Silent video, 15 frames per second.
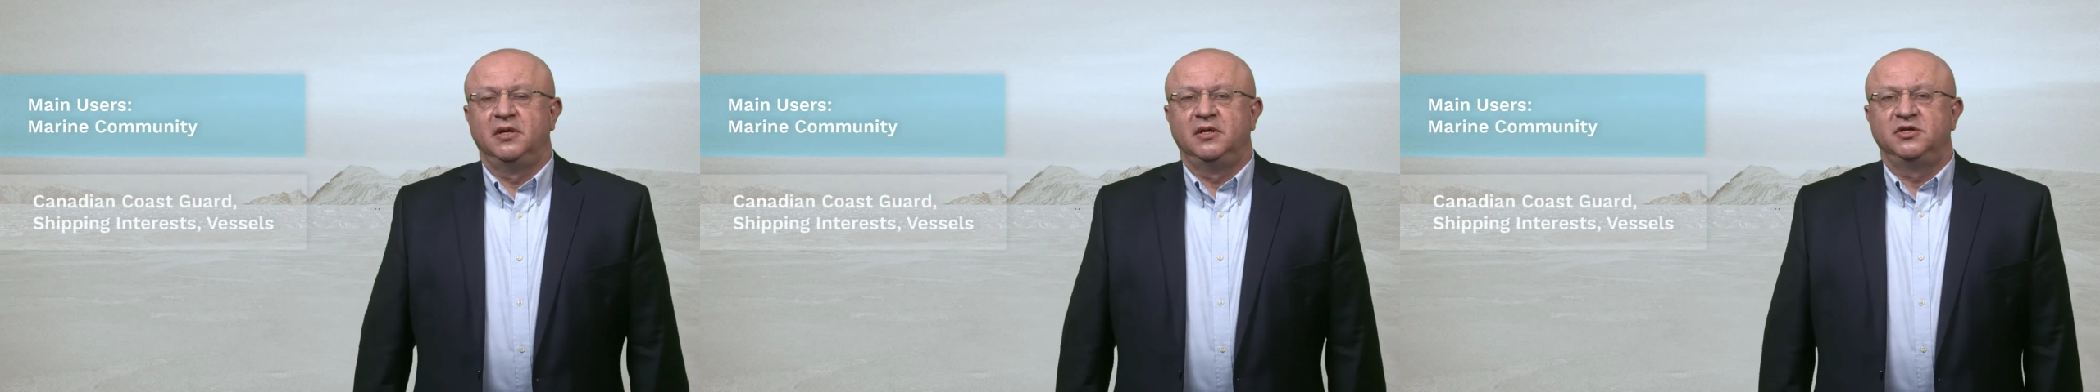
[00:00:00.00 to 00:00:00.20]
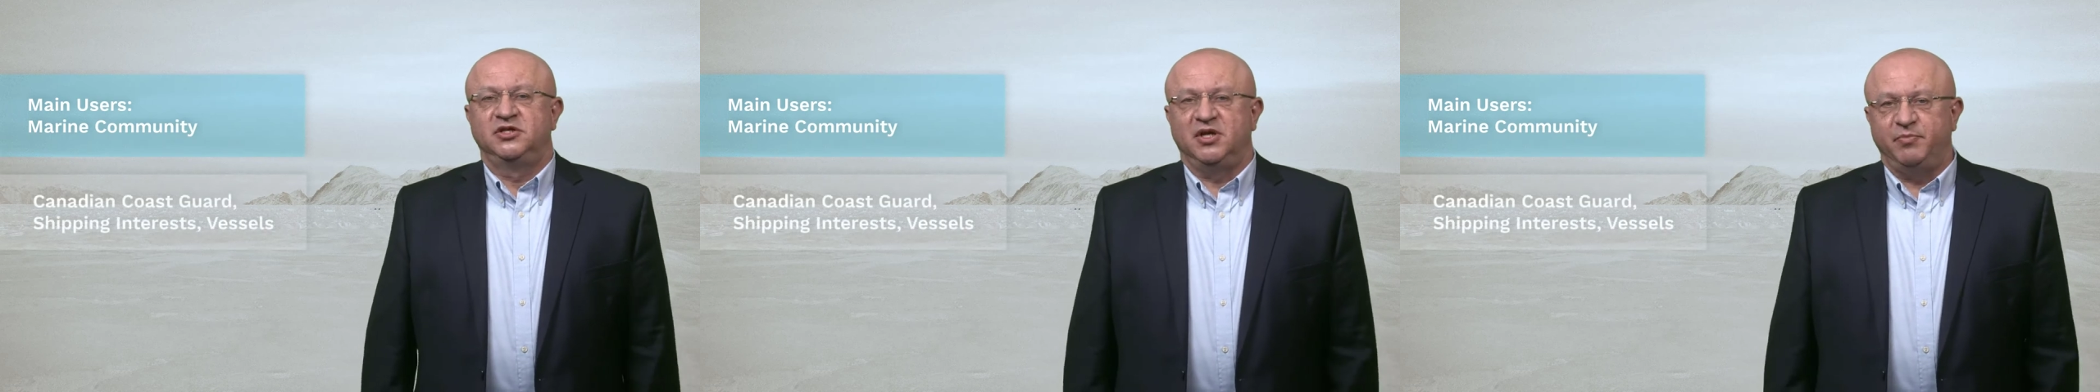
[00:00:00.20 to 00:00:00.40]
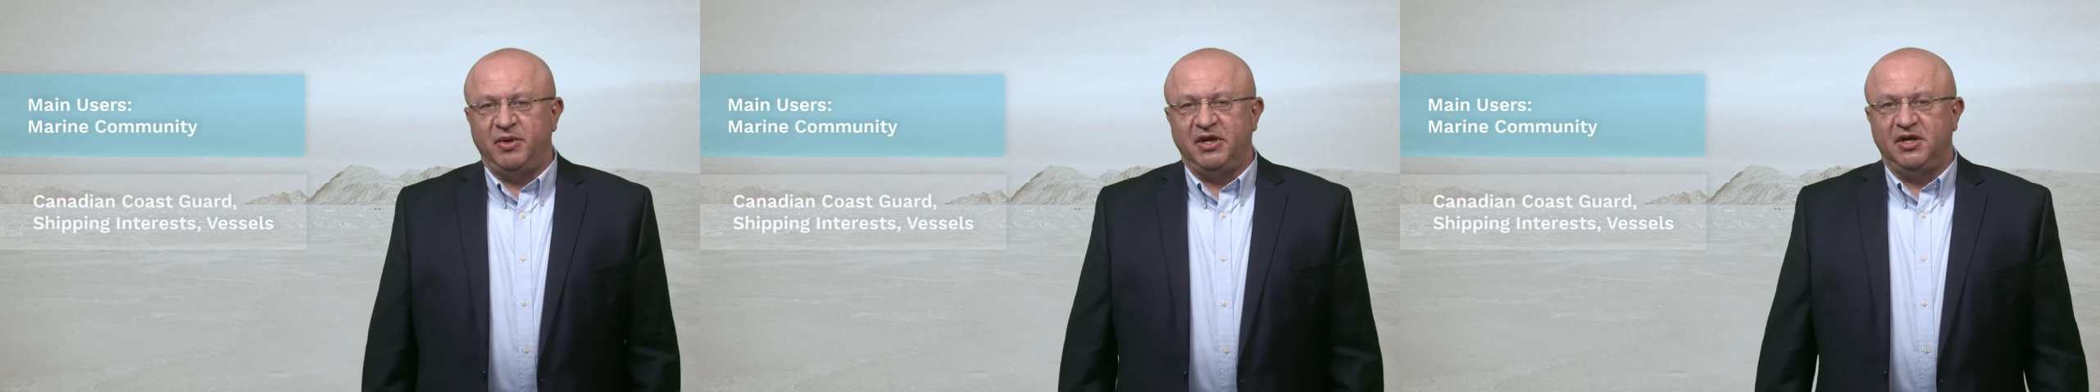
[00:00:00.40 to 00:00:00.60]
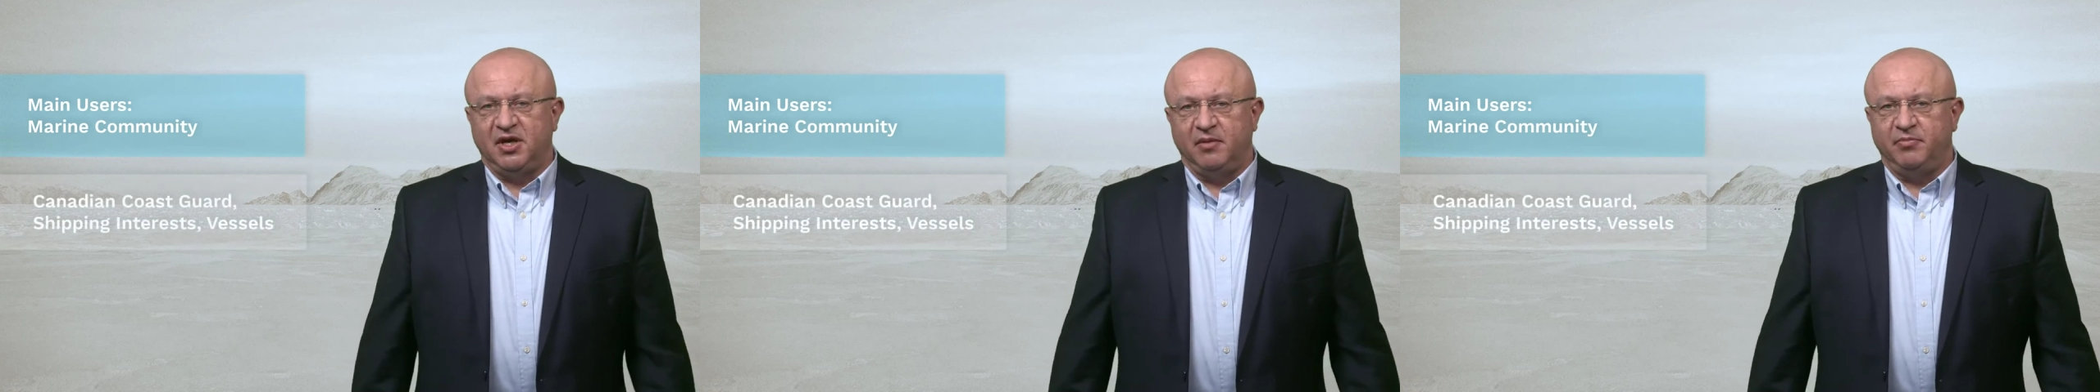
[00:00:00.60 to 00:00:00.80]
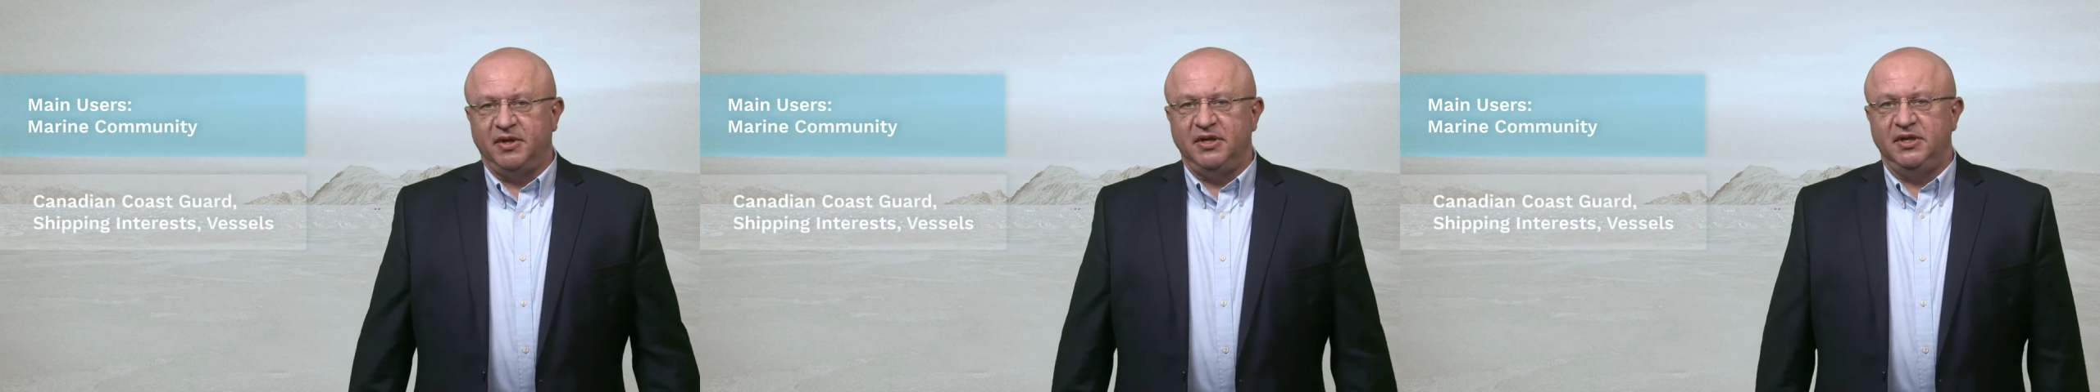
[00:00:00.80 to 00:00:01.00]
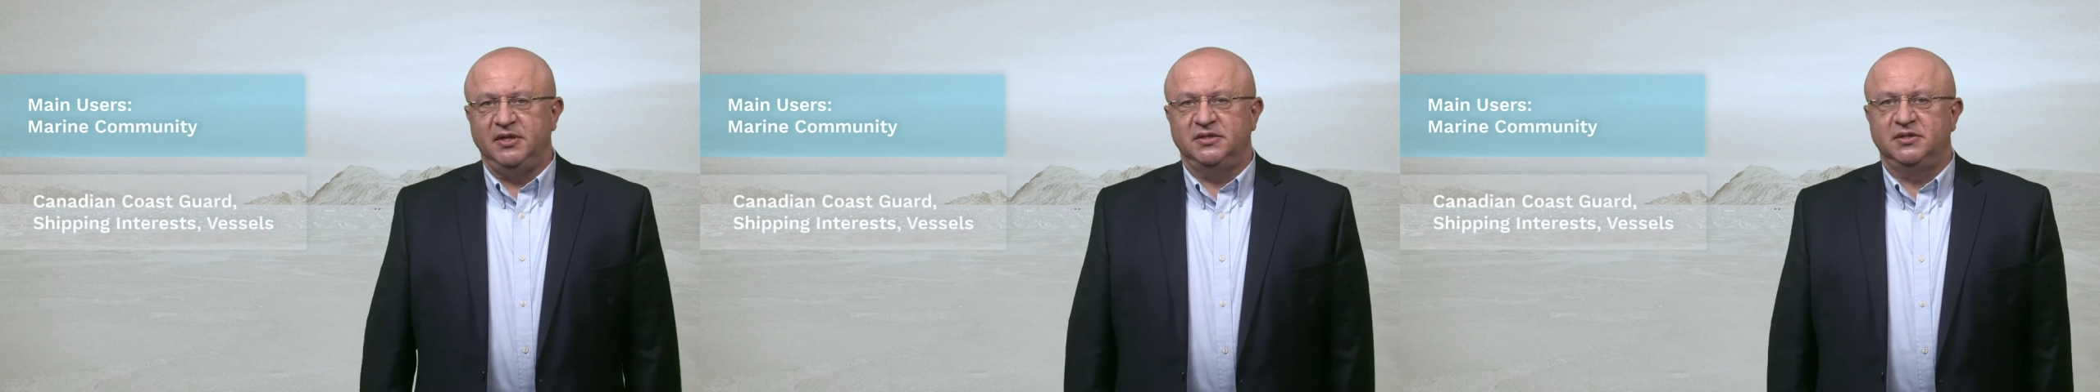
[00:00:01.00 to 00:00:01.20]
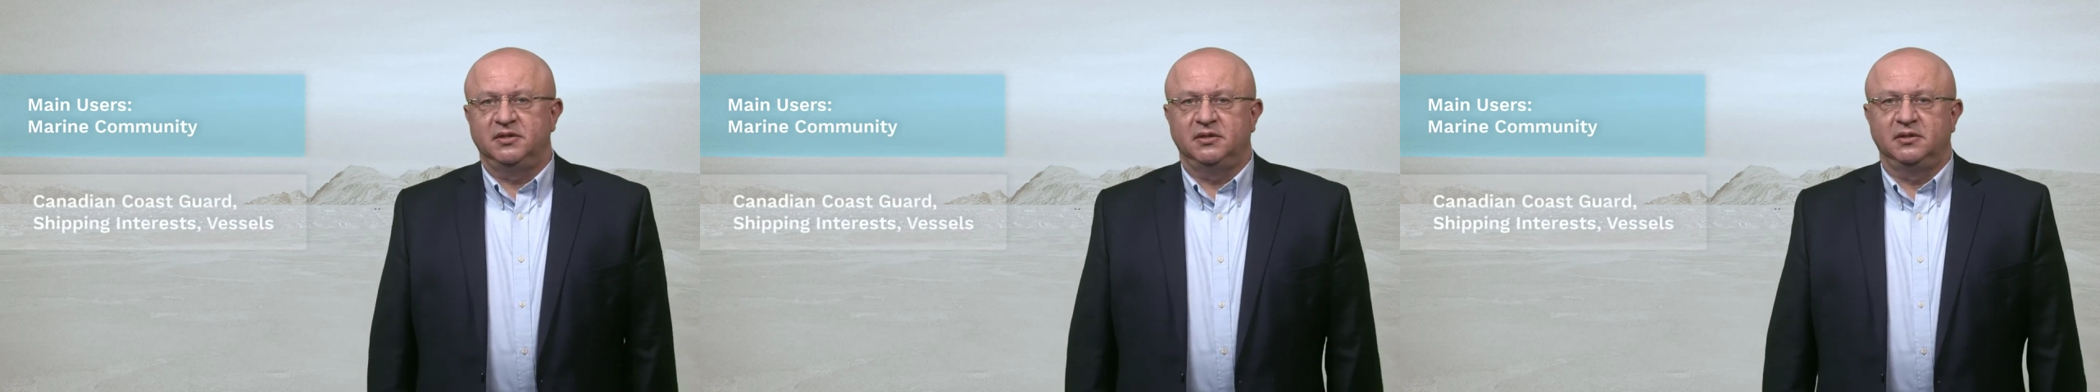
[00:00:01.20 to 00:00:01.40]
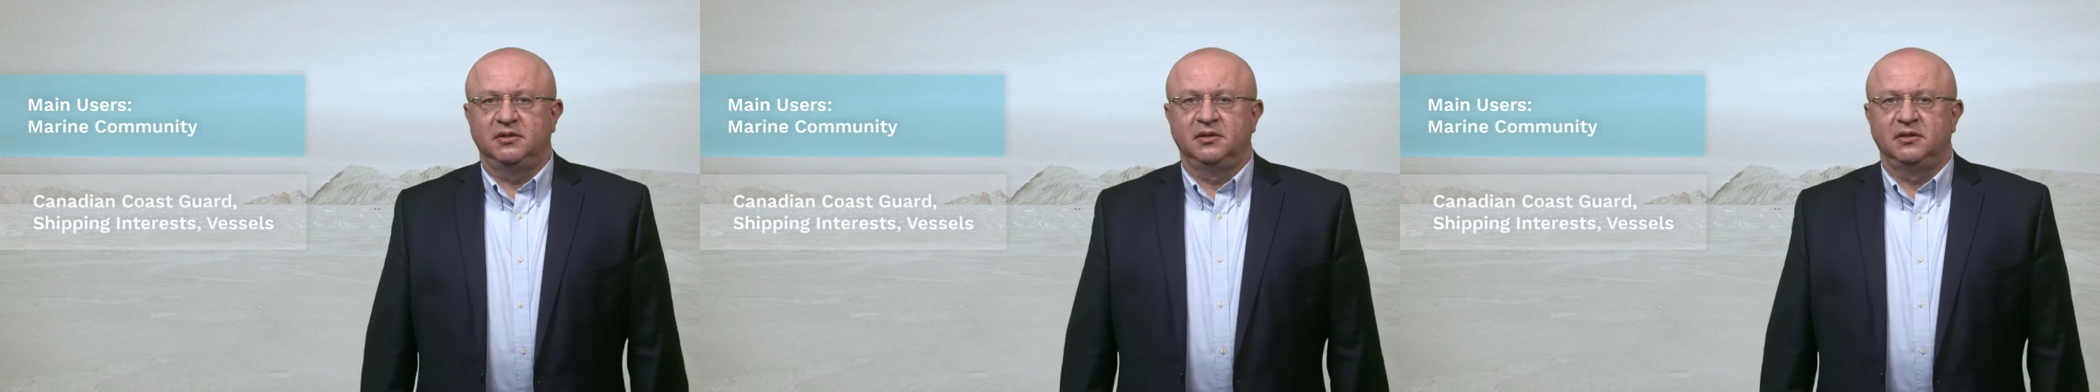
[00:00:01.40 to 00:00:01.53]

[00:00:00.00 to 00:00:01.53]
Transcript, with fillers: shipping companies,